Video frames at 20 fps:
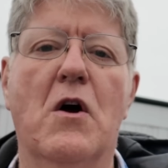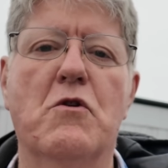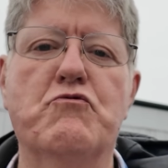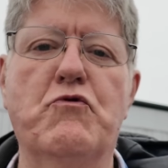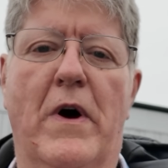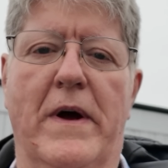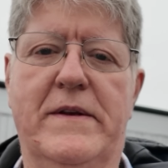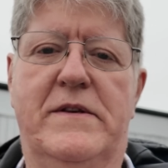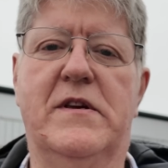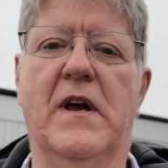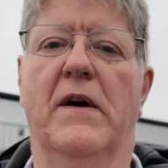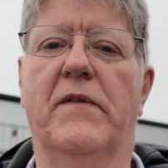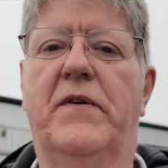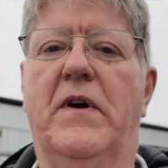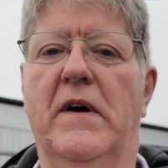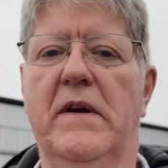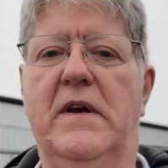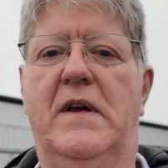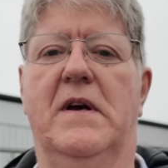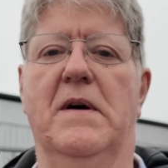Right, so I've
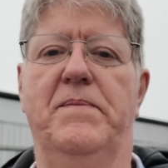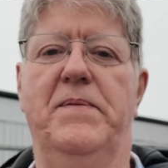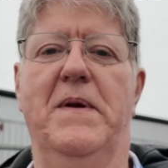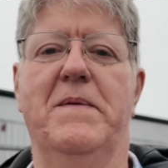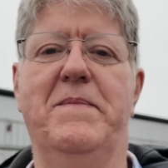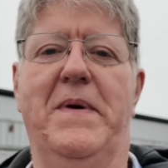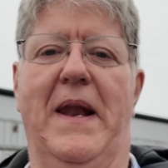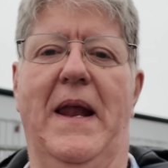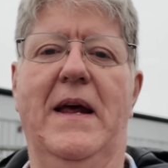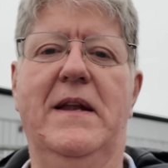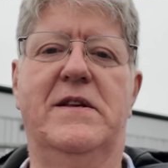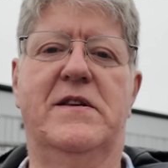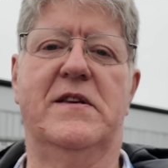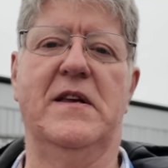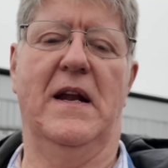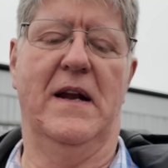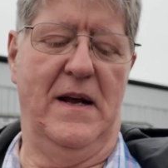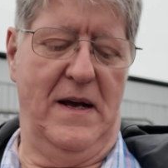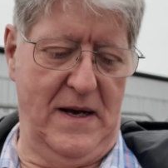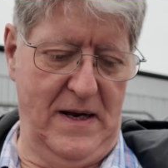got a couple of minutes
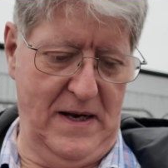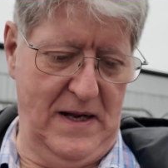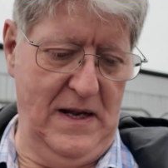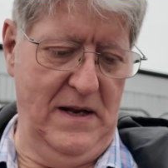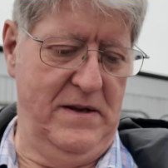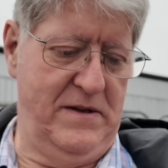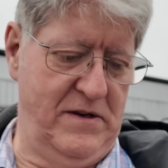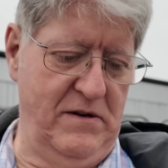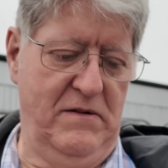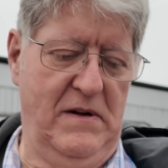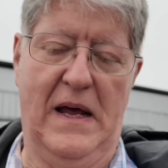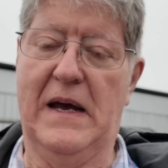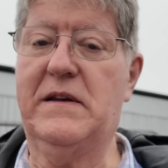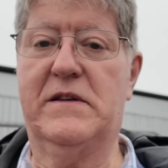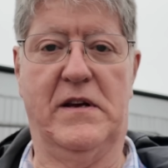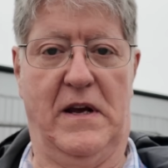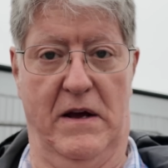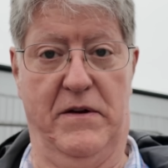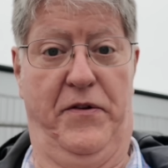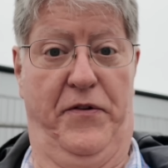and I do like
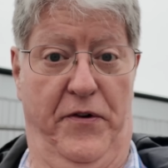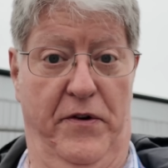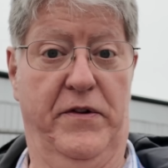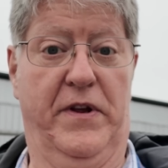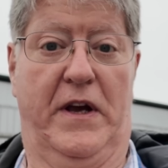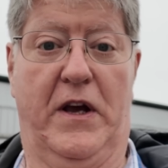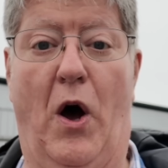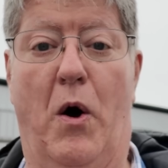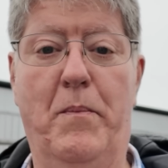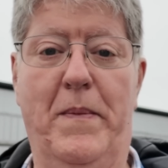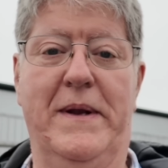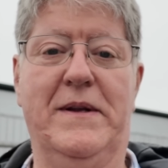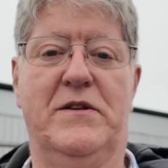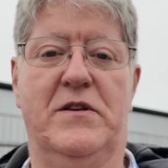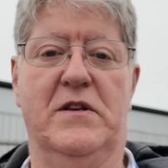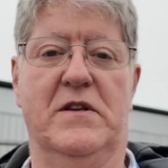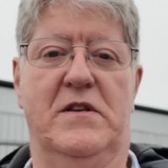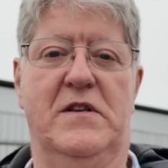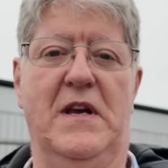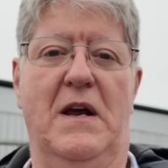to go through the
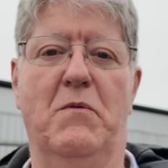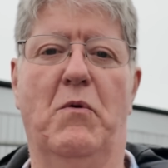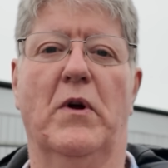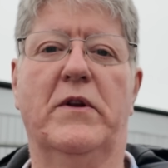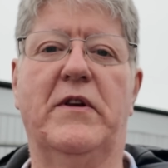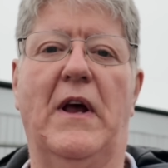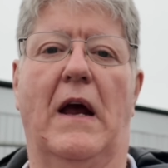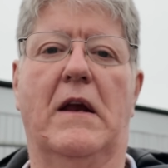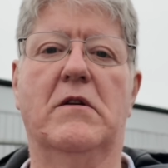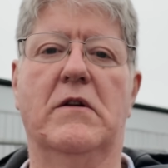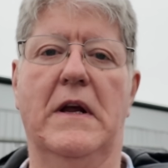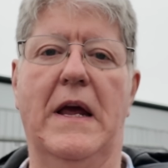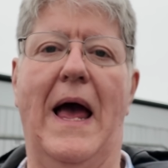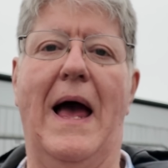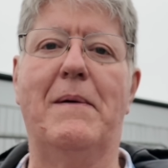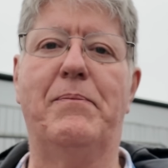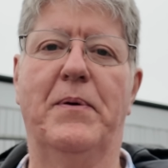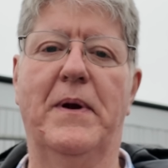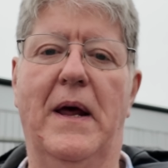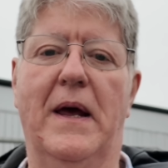comments and see what's actually
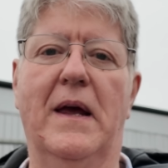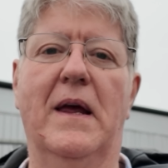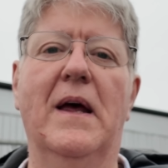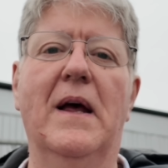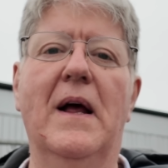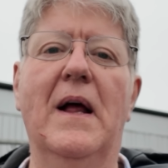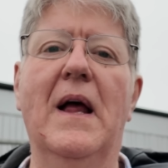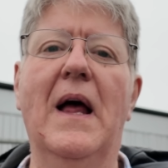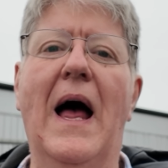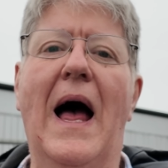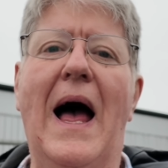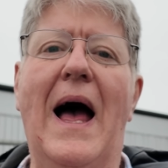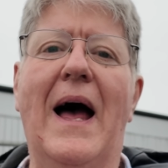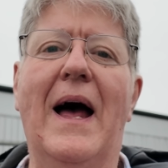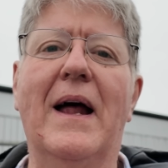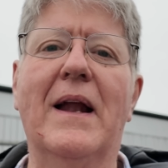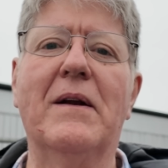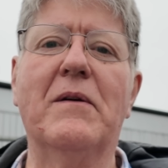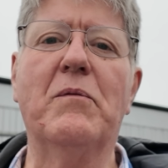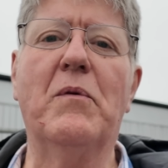happening.
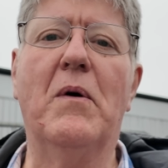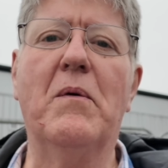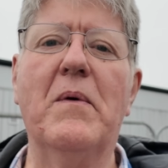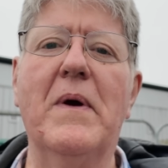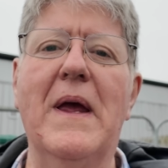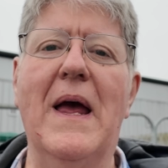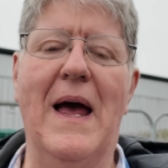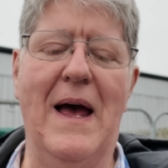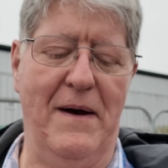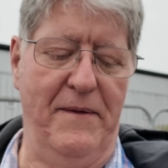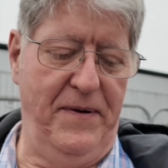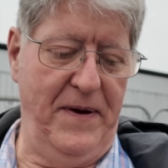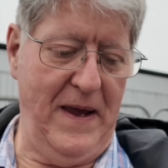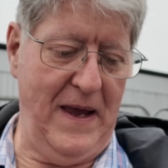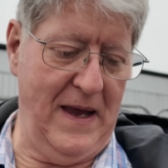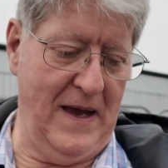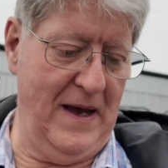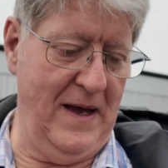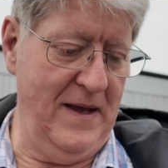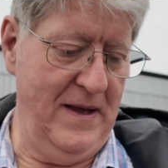And what we have
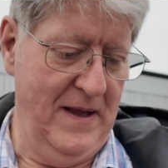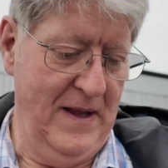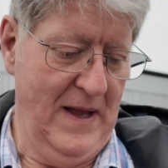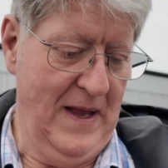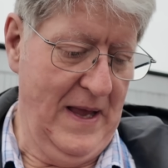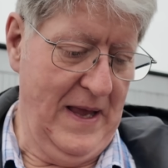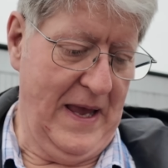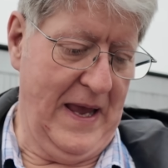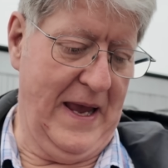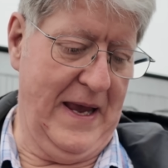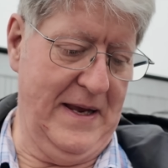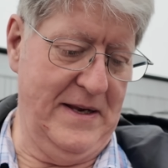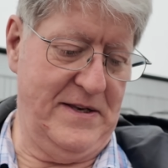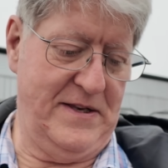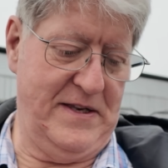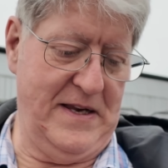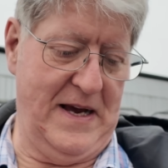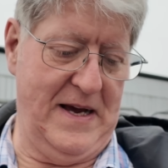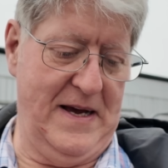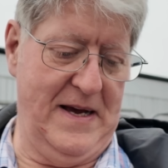here
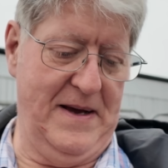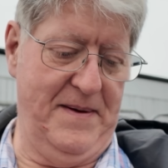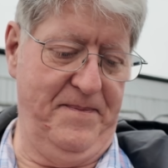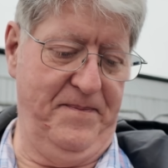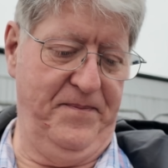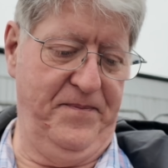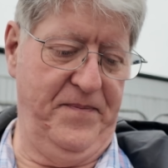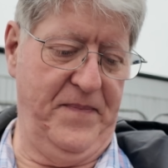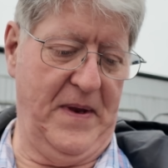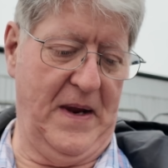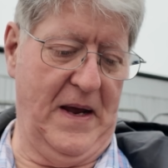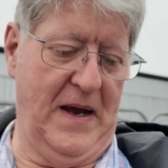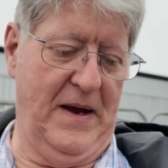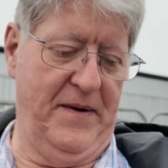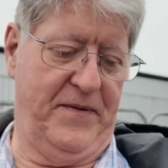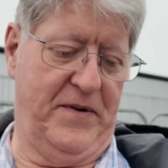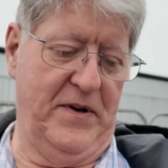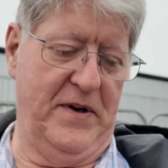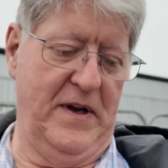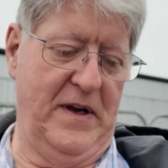is
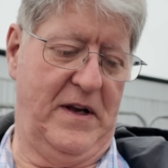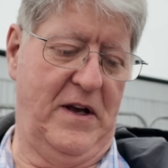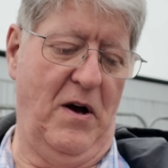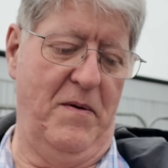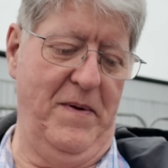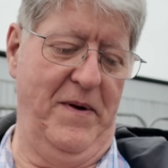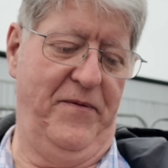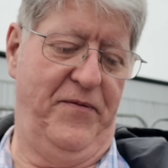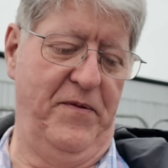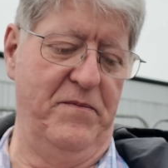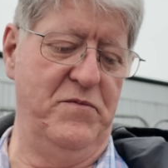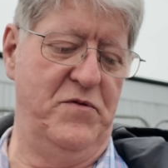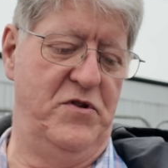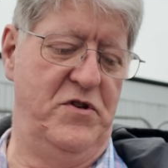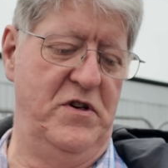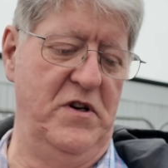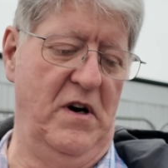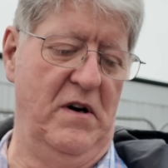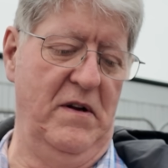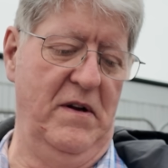I've got a comment from
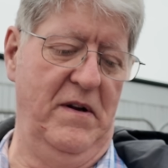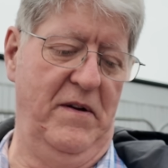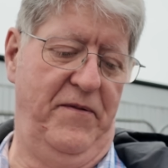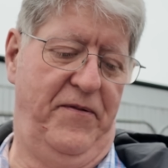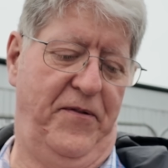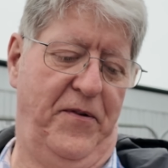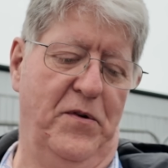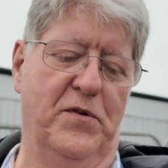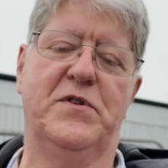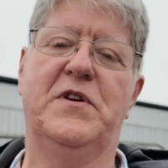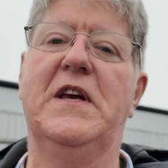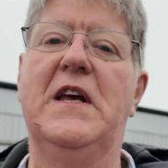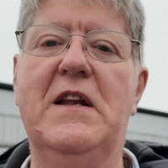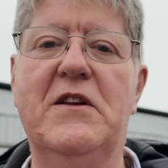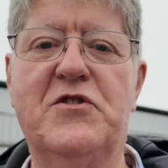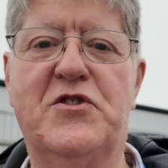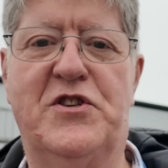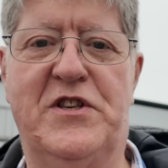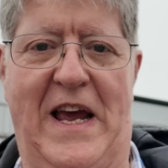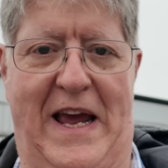John
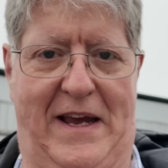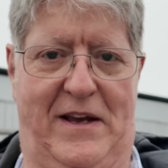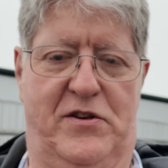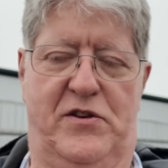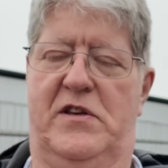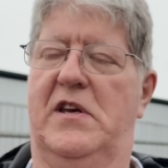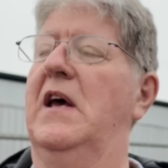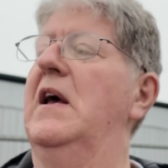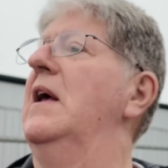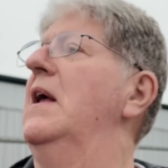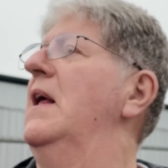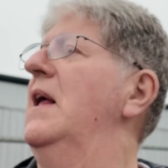14 6.